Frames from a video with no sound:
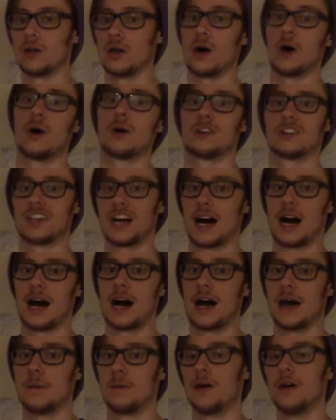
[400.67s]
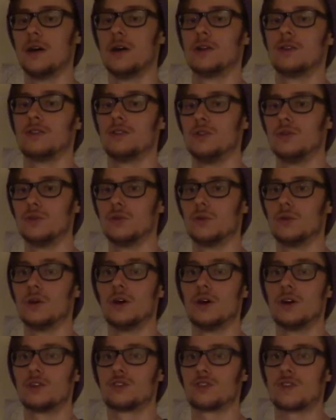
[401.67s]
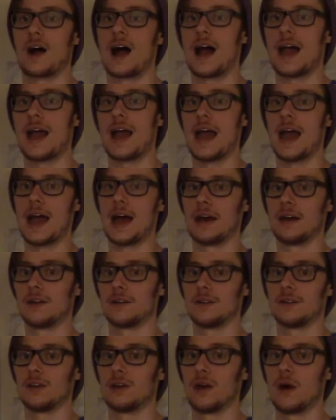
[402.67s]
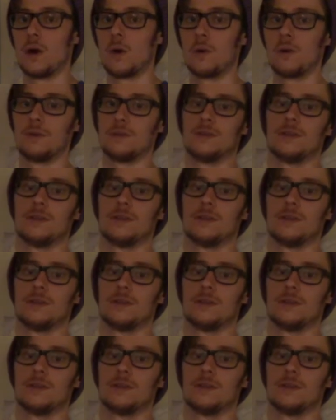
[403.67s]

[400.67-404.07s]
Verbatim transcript: long time to try and, you know,